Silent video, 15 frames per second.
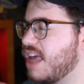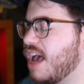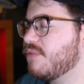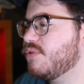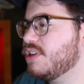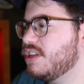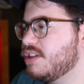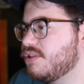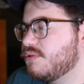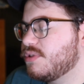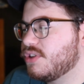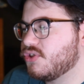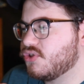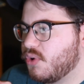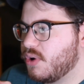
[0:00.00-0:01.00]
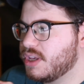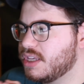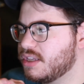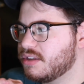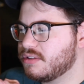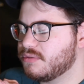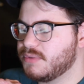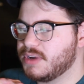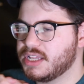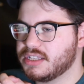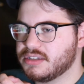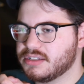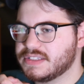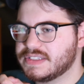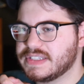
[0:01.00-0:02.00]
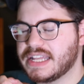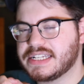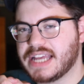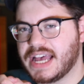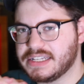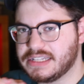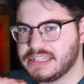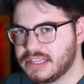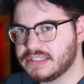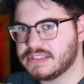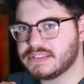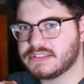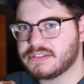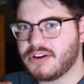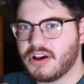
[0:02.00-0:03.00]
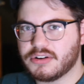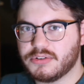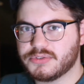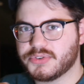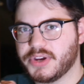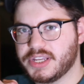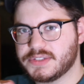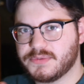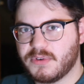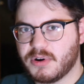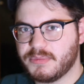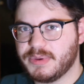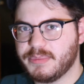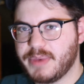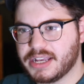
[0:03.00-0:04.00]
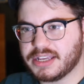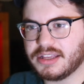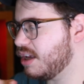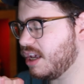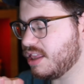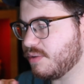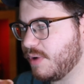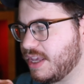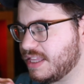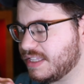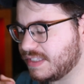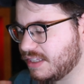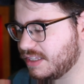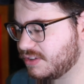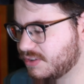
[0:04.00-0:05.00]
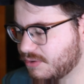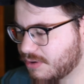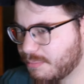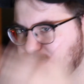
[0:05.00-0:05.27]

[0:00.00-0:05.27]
really do enjoy it when Sentai does auto transforming mecha, and the way this thing just sort of